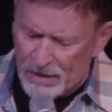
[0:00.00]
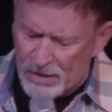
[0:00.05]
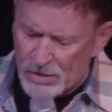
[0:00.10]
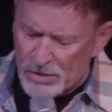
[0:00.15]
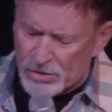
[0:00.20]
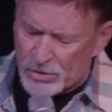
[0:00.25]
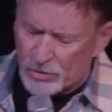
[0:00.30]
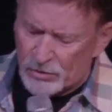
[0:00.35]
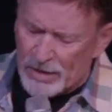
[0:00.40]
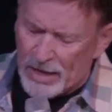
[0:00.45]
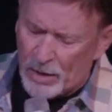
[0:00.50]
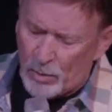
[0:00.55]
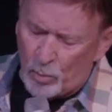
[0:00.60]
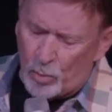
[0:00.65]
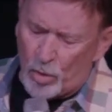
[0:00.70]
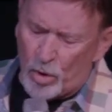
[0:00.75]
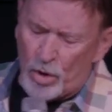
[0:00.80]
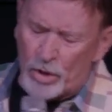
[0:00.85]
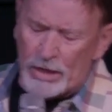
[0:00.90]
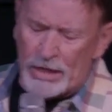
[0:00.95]
So that
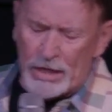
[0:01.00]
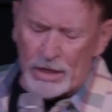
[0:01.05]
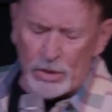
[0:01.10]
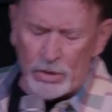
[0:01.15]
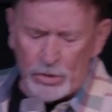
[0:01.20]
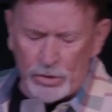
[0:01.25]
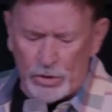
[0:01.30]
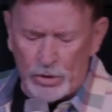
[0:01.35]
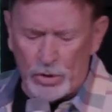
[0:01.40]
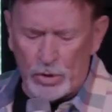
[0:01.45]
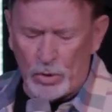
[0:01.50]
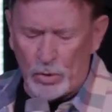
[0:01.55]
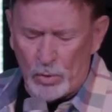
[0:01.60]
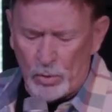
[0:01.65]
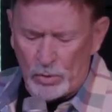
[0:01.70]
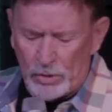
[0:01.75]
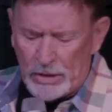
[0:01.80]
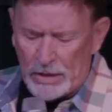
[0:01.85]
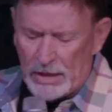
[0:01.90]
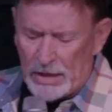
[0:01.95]
word
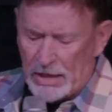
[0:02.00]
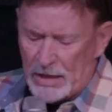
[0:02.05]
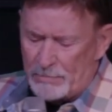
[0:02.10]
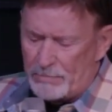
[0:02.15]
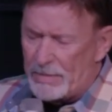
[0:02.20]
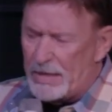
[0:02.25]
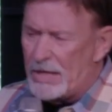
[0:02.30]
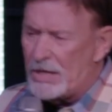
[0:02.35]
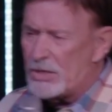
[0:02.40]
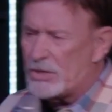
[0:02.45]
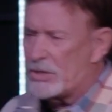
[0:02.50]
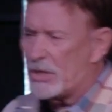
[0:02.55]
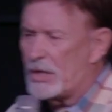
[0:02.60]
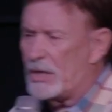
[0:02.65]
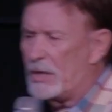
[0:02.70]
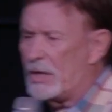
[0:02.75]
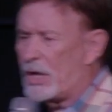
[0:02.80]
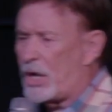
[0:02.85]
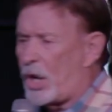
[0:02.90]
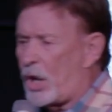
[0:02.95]
endued, it means
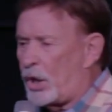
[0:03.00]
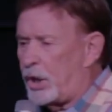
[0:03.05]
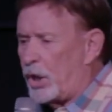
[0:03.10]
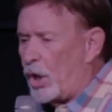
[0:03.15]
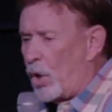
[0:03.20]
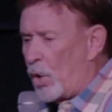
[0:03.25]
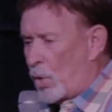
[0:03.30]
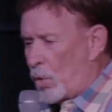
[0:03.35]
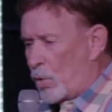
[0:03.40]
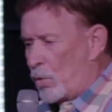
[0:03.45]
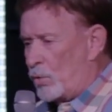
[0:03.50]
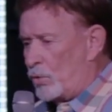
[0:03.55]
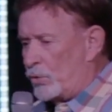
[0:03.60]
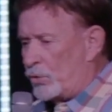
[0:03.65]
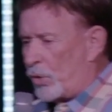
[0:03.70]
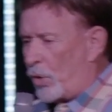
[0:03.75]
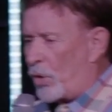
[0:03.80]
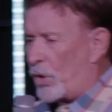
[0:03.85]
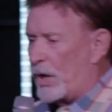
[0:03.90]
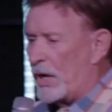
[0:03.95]
clothed
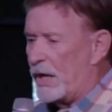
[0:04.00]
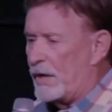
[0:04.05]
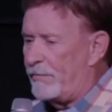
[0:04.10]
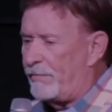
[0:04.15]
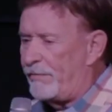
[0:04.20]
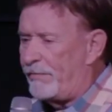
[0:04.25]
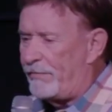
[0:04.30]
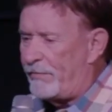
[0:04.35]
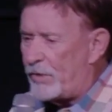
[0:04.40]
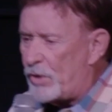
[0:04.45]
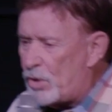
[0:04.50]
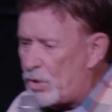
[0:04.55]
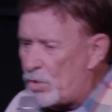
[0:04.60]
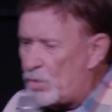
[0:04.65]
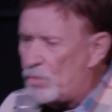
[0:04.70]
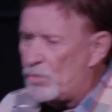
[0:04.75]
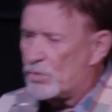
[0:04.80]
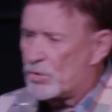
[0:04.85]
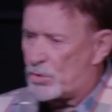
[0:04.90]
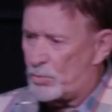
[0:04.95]
or
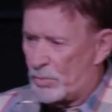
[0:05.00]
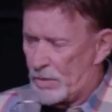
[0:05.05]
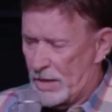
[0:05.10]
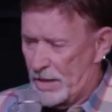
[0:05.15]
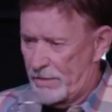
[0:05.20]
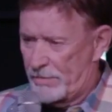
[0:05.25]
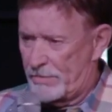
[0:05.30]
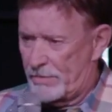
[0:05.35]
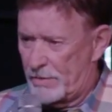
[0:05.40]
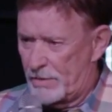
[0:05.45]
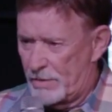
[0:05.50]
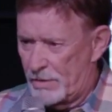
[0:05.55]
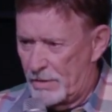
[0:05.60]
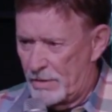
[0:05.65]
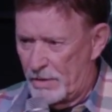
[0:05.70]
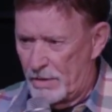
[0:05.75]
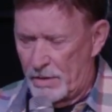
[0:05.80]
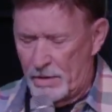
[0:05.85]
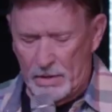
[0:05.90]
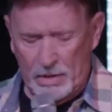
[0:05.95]
infused with.
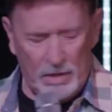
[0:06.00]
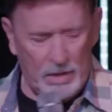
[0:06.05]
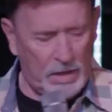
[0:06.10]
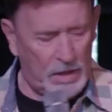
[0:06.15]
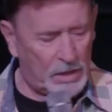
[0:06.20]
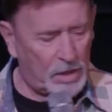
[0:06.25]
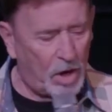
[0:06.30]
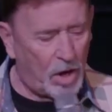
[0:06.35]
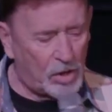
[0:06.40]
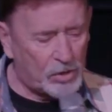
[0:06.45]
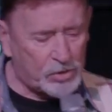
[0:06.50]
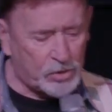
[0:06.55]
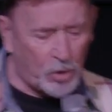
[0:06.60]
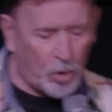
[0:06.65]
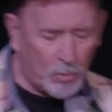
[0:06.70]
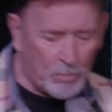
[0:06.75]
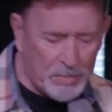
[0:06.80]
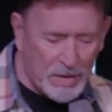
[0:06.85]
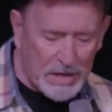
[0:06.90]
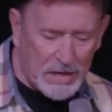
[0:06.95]
It
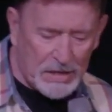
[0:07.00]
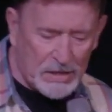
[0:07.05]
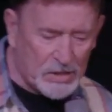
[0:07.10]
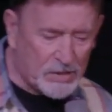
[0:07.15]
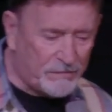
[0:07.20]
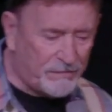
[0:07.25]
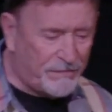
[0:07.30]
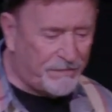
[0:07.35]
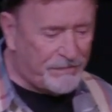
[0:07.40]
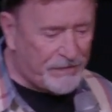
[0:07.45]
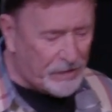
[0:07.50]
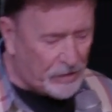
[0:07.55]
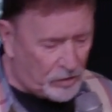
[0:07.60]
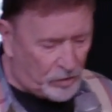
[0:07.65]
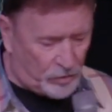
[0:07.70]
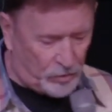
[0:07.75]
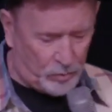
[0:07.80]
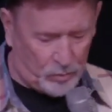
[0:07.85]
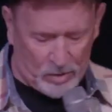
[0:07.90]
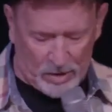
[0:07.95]
also means
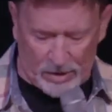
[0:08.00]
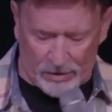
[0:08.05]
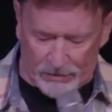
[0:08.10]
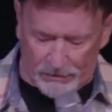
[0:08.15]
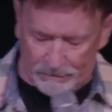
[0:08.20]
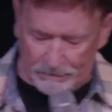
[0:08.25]
filled with.